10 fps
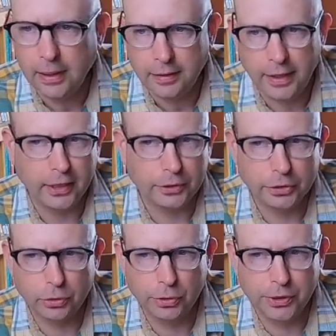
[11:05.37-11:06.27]
They
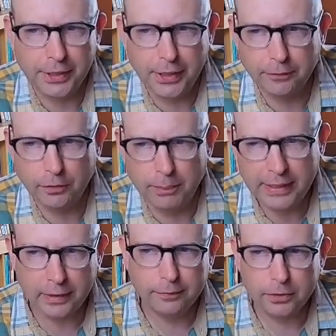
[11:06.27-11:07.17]
underscore the need for
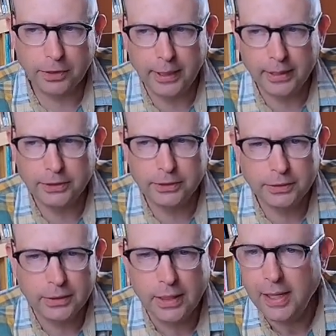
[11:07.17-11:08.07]
meaningful
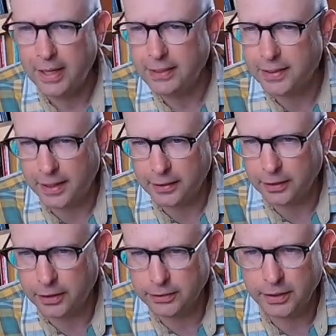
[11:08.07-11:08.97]
connections and
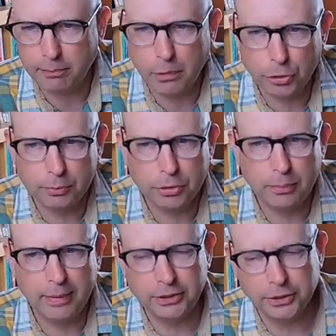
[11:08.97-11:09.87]
dialogues in multiple
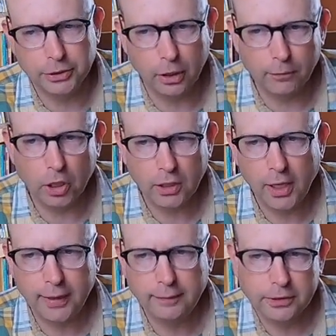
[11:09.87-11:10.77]
dimensions of our
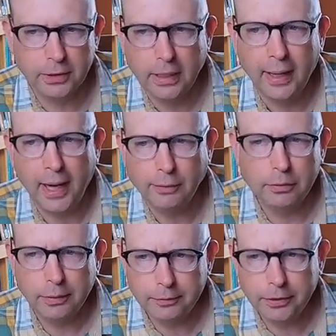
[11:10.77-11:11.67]
lives I will
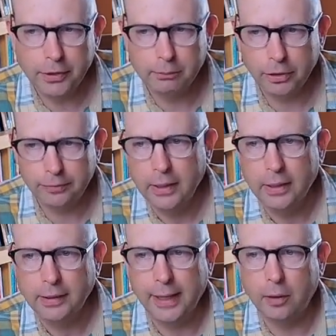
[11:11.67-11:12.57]
review them briefly
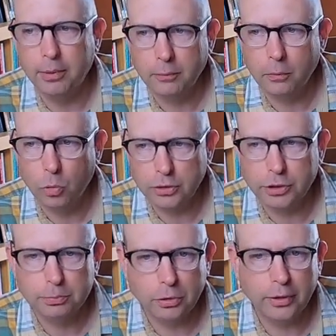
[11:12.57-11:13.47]
now, but we'll
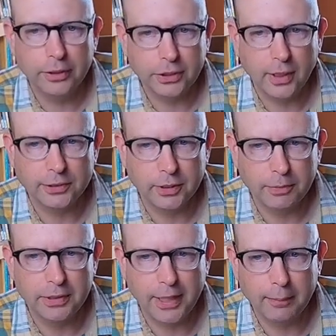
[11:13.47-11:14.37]
explore this concept
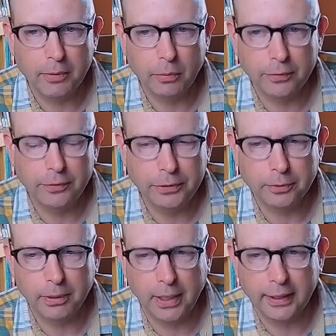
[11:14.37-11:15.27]
in depth with a future
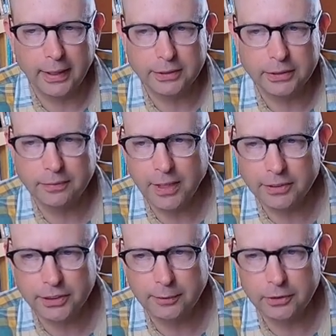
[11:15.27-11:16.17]
podcast, if not
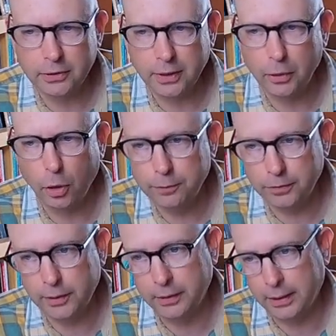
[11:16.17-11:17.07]
several, and
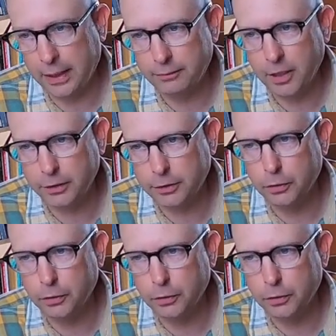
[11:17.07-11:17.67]
hopefully have Dr.